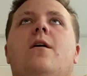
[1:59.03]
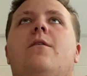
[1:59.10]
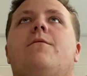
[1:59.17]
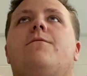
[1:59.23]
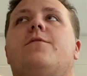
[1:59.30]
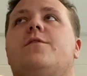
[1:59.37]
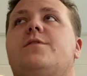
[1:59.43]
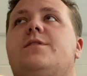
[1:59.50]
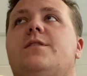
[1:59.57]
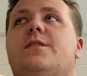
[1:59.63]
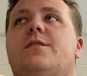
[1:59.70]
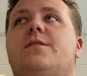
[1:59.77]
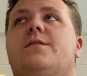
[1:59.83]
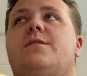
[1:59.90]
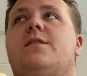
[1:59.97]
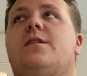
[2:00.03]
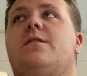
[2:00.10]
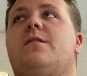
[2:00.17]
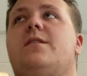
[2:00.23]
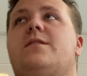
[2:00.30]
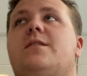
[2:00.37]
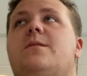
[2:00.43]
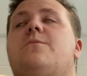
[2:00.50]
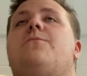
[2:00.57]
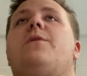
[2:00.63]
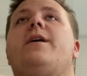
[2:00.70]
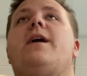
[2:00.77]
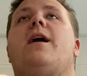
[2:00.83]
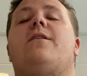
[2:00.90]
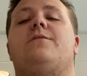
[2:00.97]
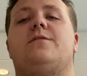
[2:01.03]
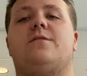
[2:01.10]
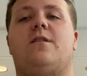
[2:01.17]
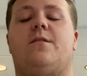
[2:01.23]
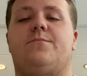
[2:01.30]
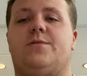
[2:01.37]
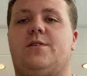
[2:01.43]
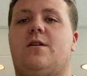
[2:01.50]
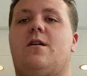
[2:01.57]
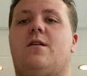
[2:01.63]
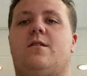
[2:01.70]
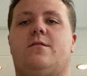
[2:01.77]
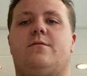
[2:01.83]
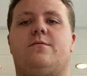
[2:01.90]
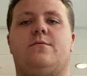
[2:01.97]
versus, let's say, the White House comes on